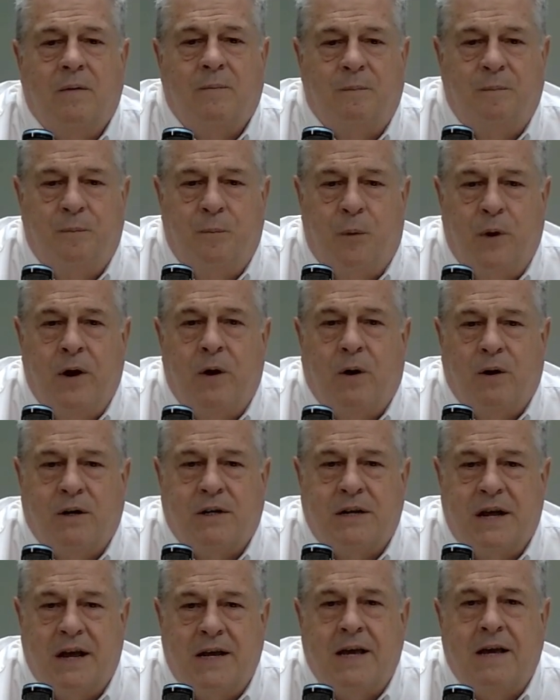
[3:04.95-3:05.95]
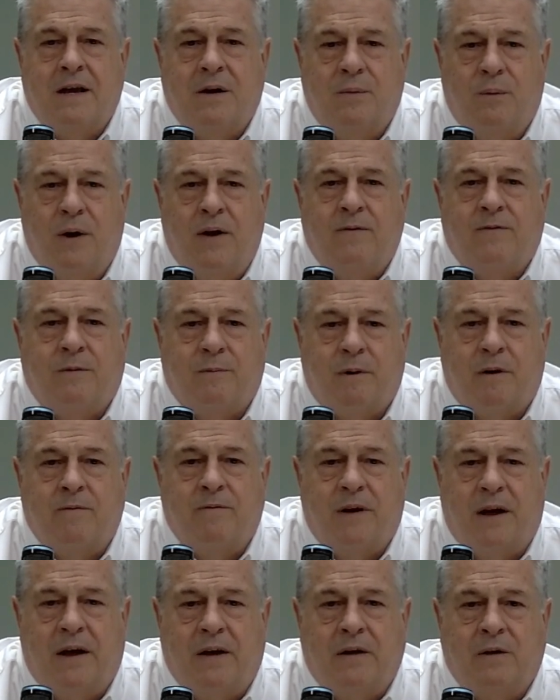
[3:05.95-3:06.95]
we are taking away from our
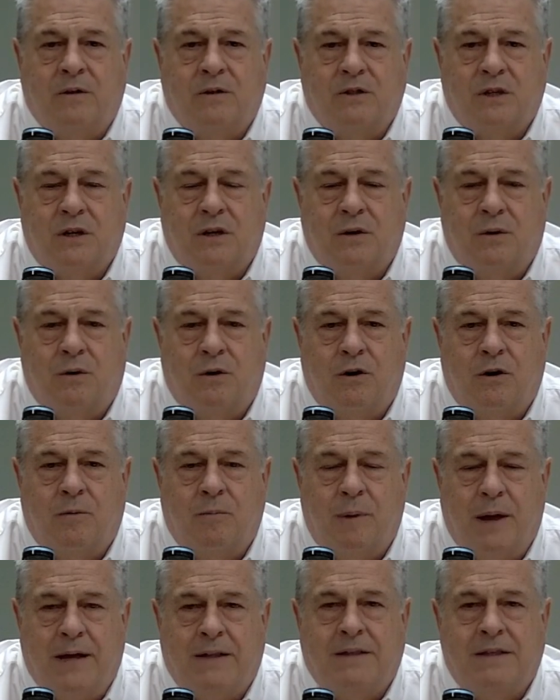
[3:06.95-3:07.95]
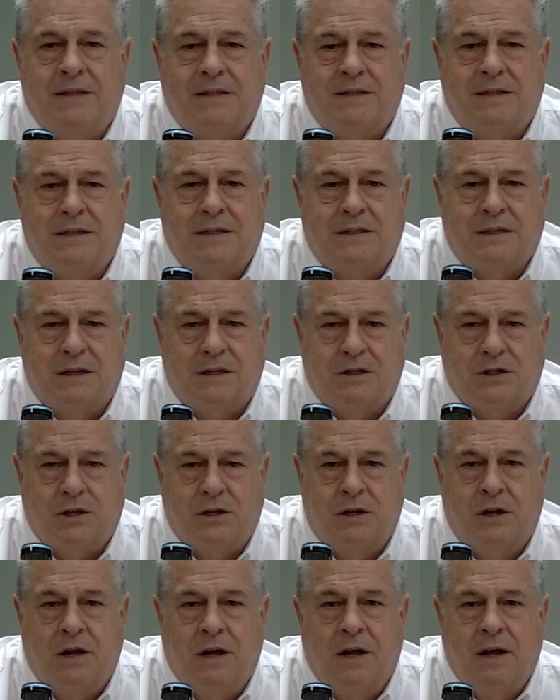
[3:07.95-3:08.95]
values in order to make this
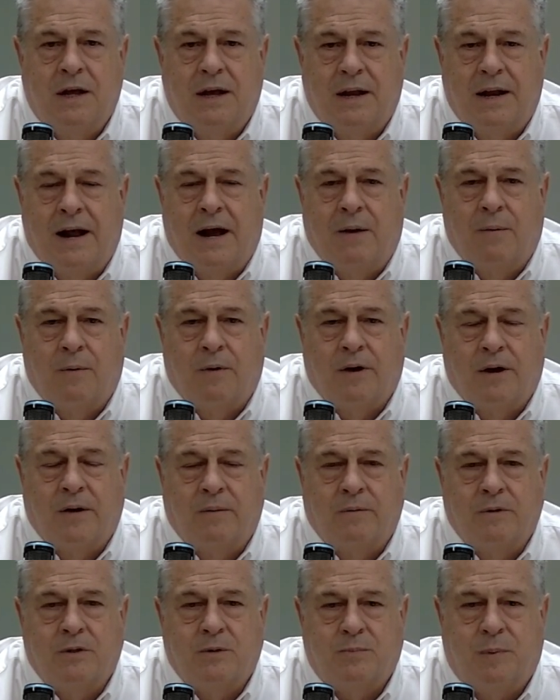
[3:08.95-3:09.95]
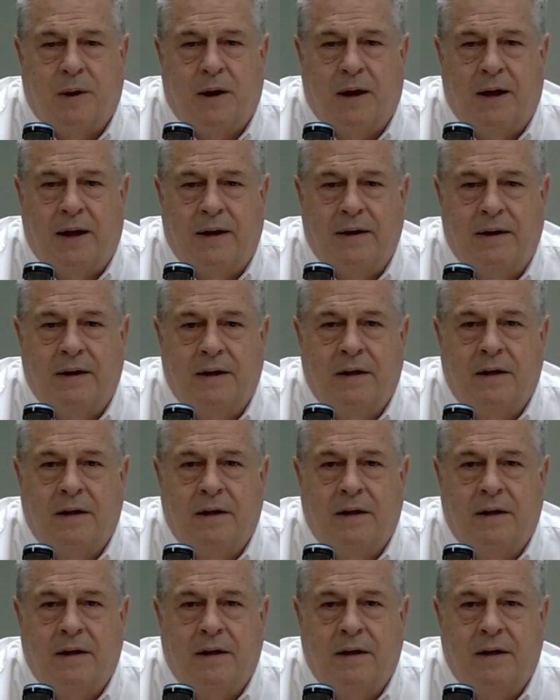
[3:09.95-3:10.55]
decision and how we're going to respond.